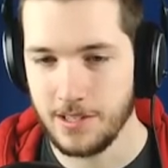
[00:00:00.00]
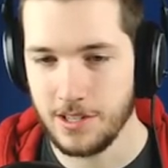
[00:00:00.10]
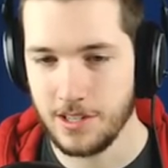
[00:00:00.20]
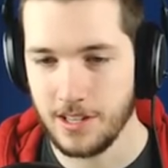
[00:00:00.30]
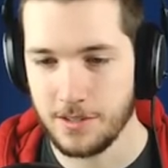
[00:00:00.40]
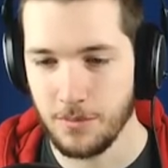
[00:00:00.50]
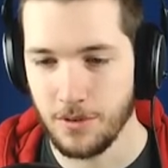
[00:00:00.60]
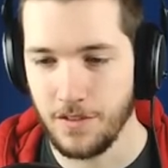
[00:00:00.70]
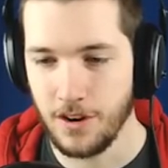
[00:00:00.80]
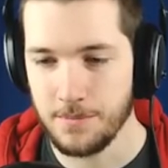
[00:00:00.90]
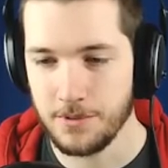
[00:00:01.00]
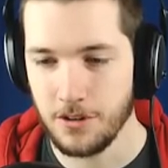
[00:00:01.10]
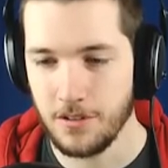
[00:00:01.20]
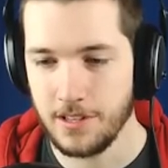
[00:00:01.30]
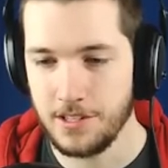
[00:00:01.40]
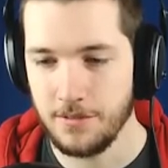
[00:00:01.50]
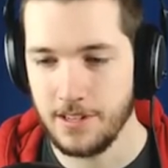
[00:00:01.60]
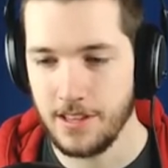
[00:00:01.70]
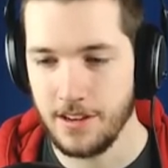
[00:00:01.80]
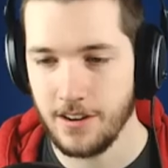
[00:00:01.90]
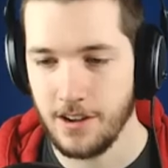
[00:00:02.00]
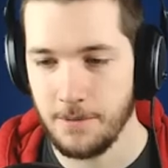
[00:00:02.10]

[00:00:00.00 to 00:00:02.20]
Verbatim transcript: Let's just get some more farms, or let's do another